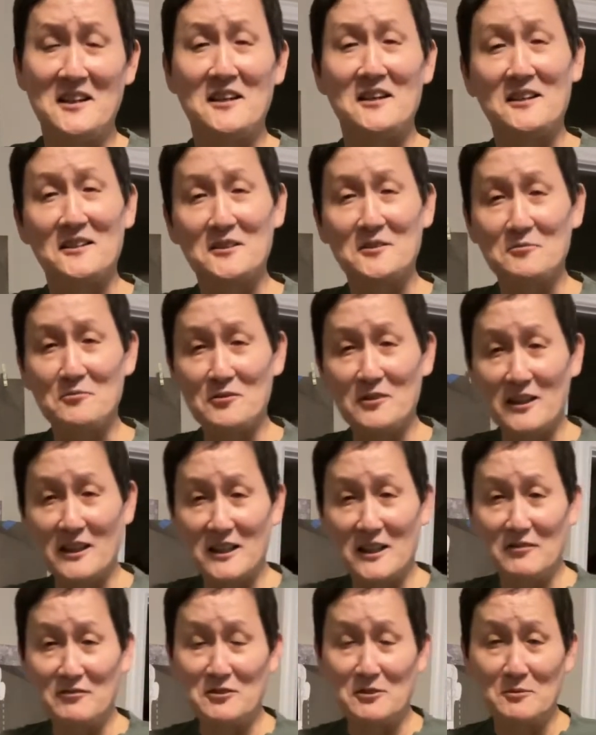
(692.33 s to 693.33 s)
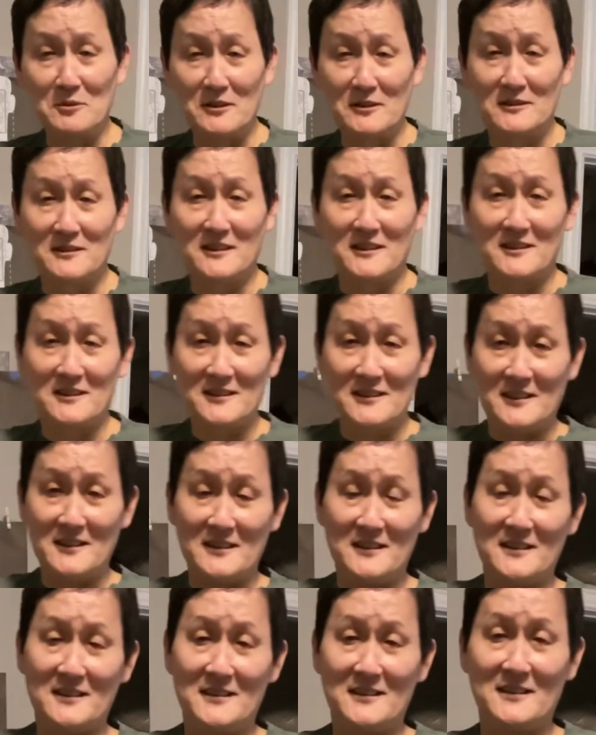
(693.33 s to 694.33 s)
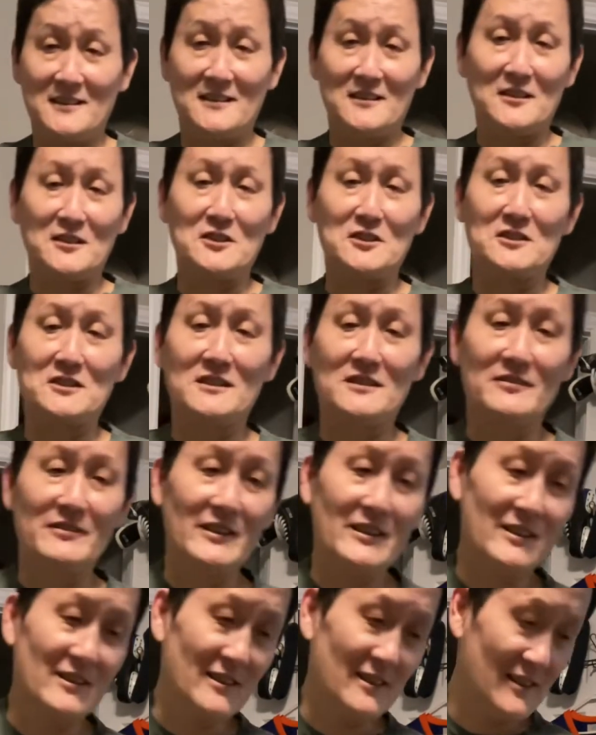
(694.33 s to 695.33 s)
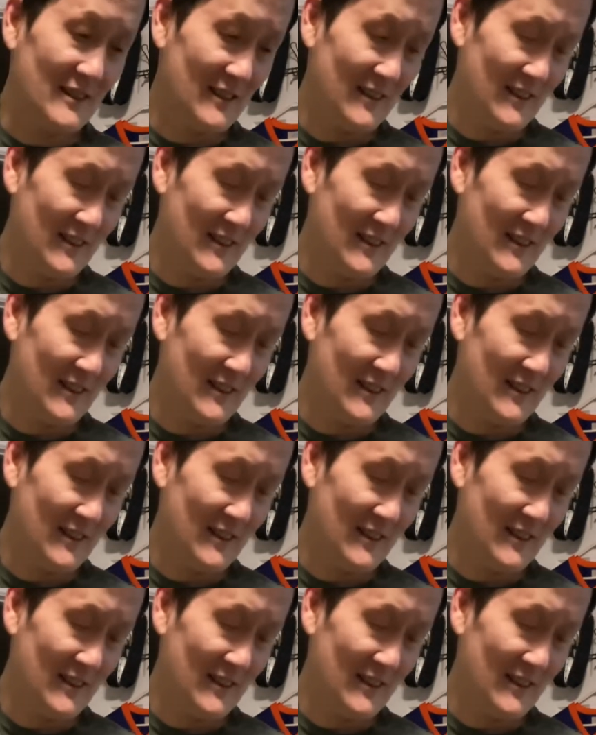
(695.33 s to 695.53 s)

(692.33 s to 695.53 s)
it's really comfortable, you know, the, the cushion of air.